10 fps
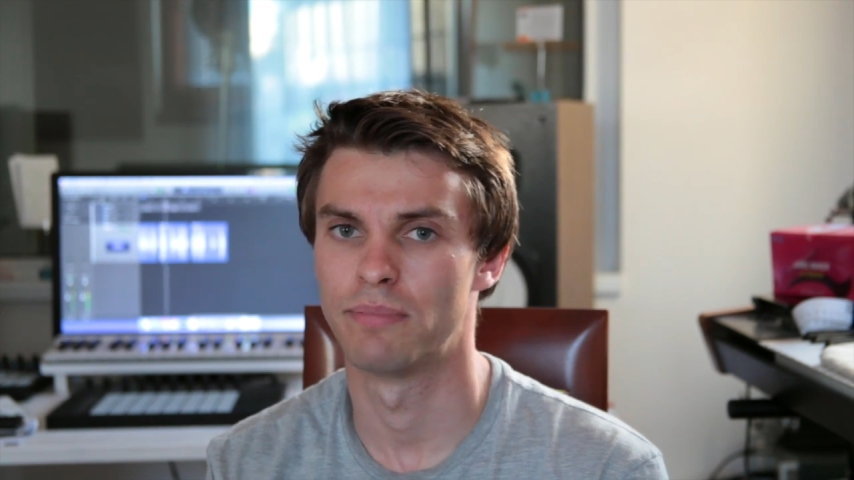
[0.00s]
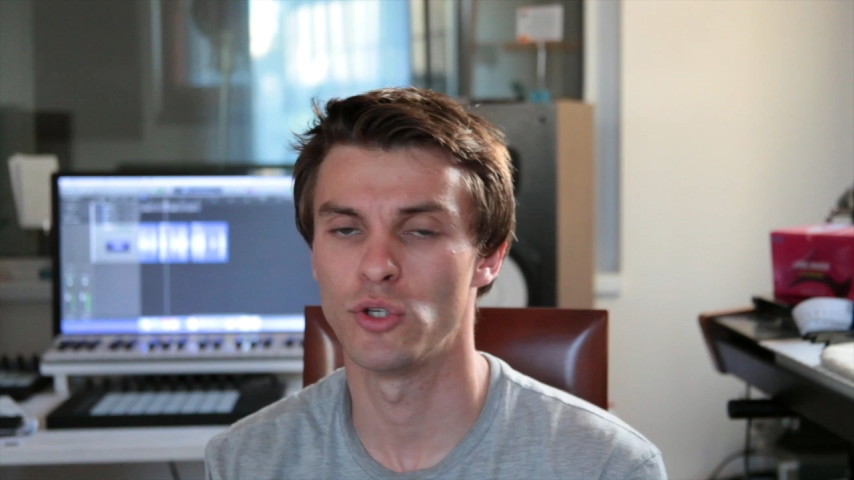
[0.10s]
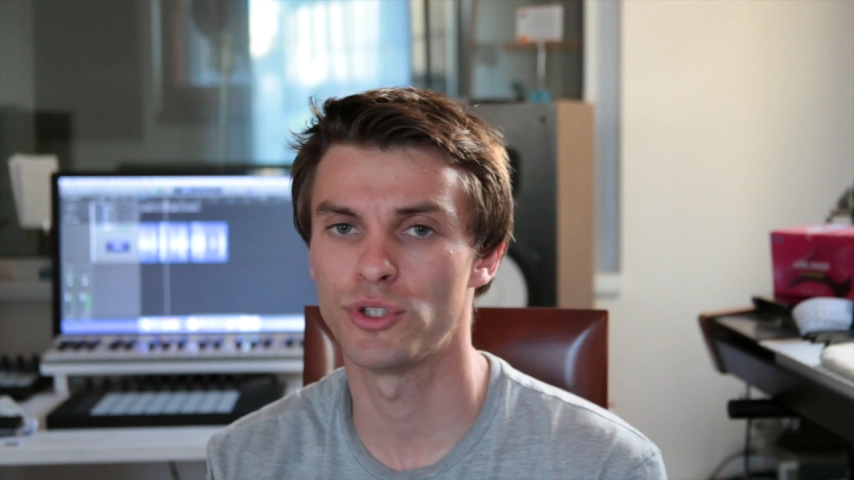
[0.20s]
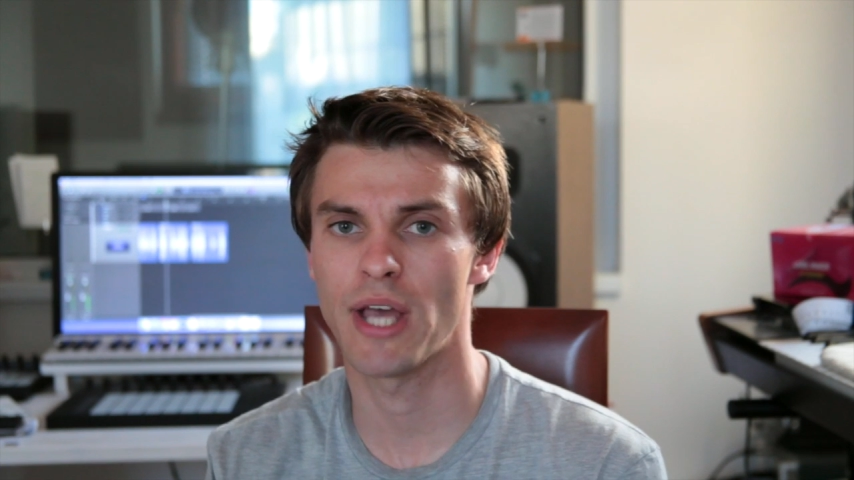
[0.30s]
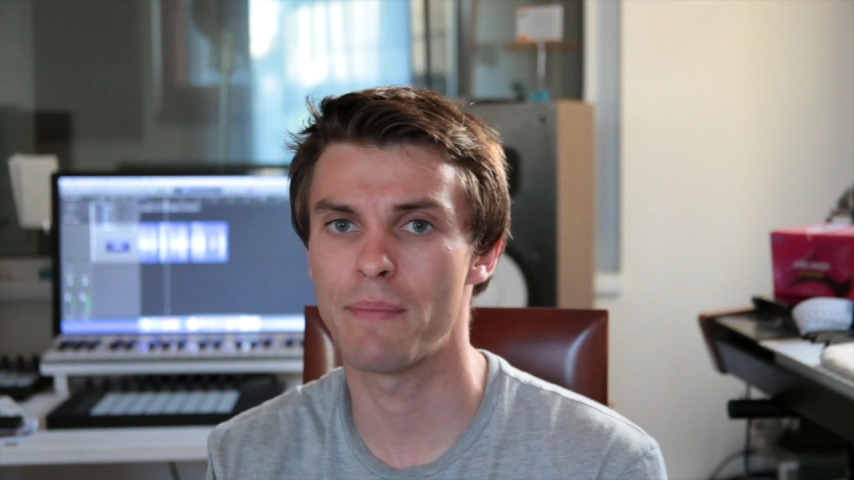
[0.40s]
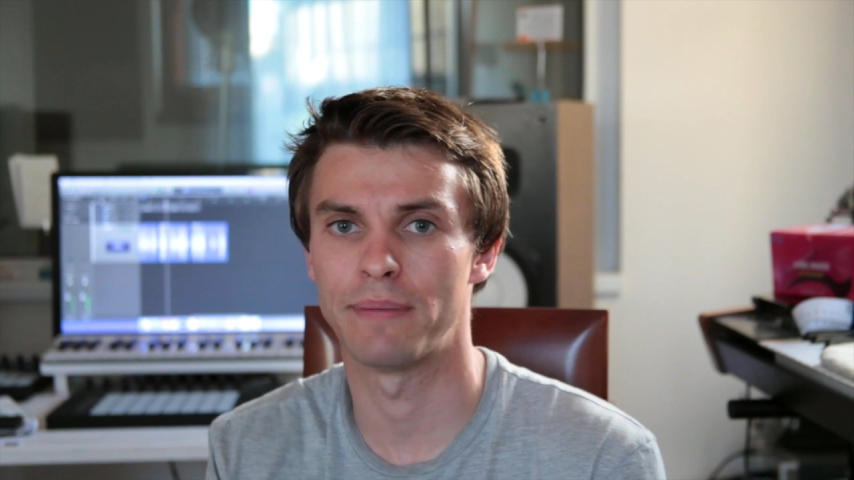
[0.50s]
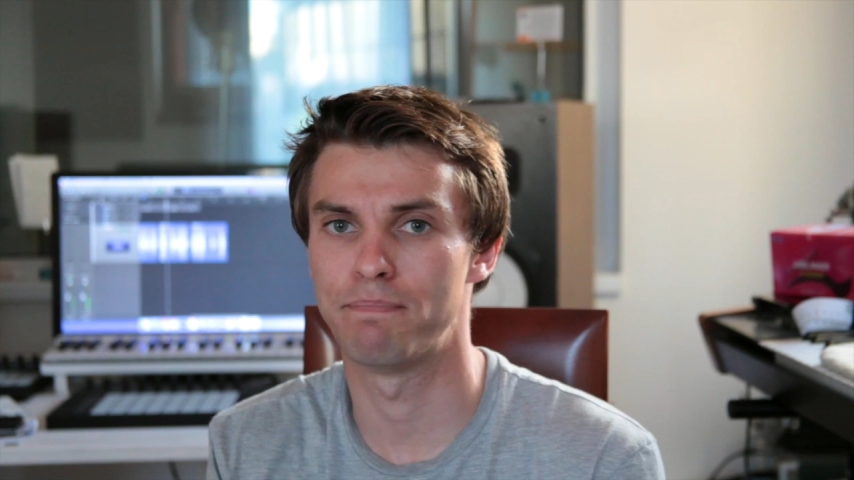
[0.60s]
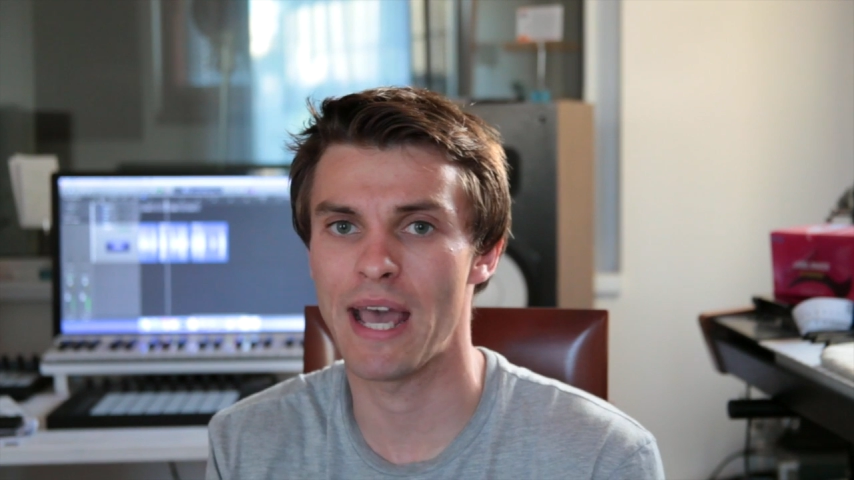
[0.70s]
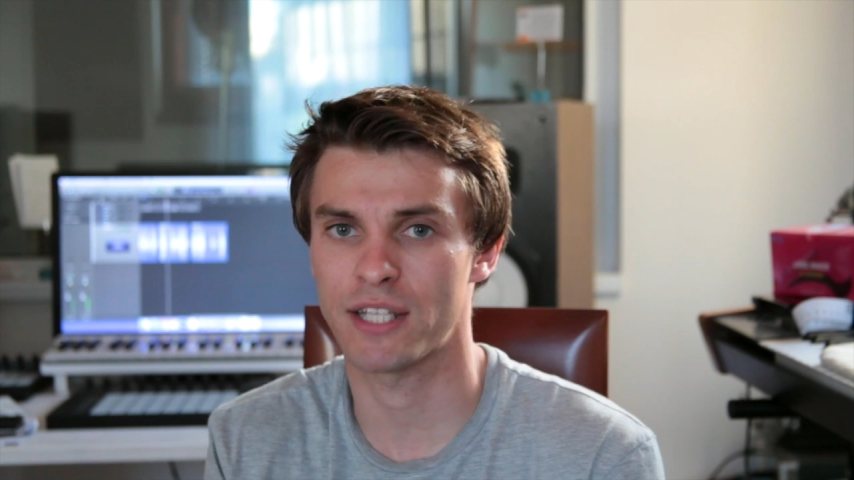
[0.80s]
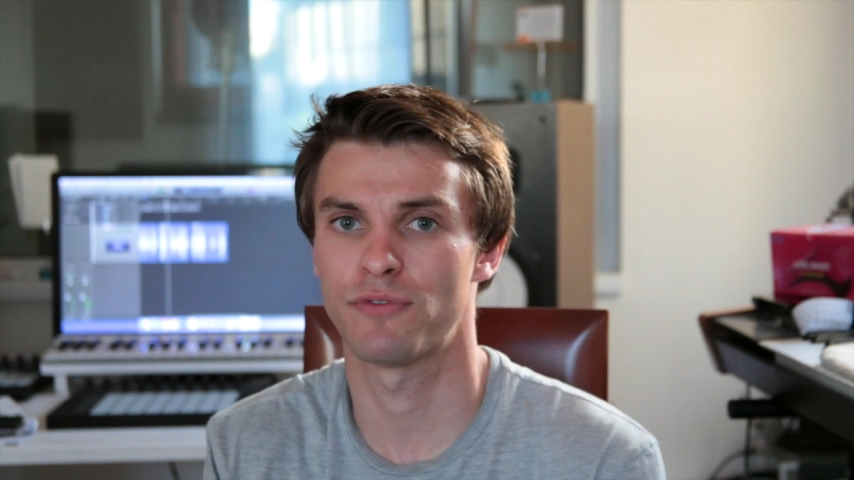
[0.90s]
But you said my
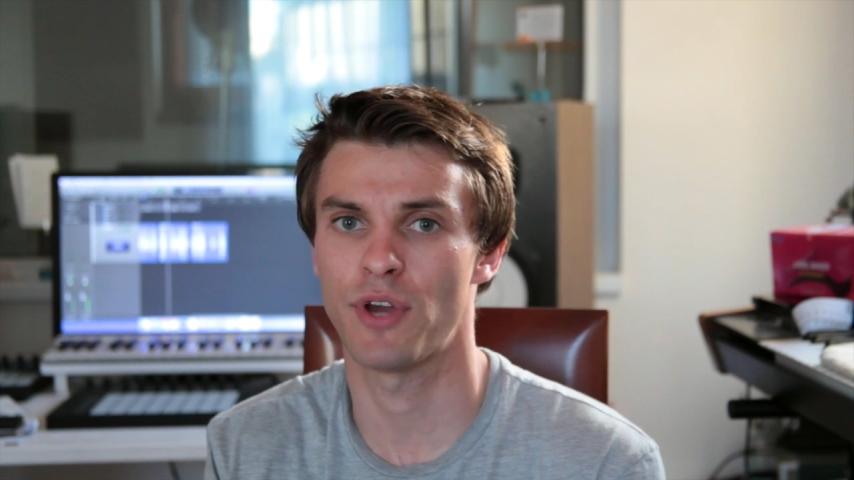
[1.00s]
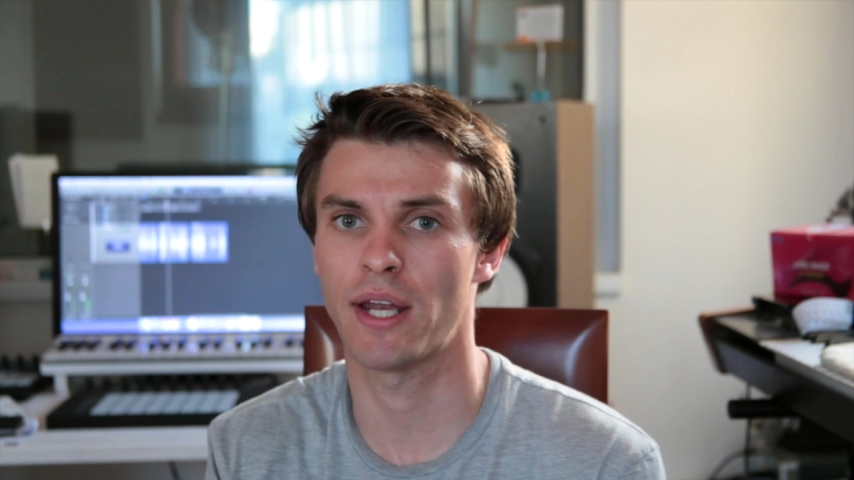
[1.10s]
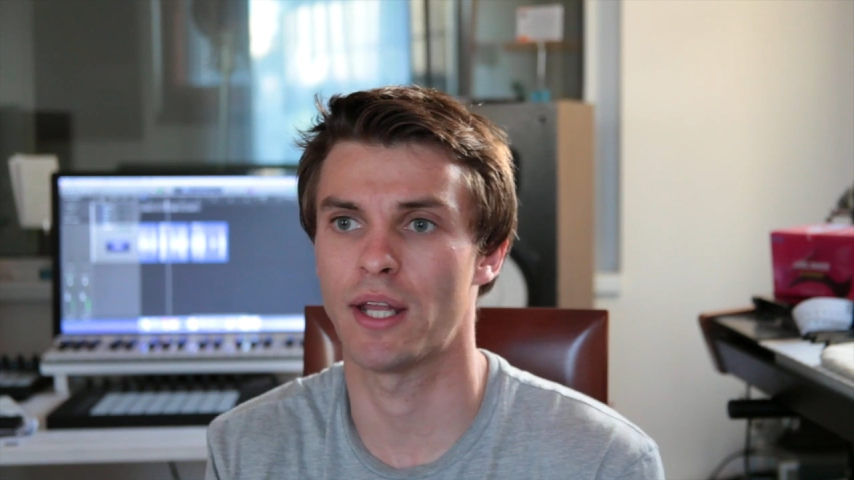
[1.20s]
best friend,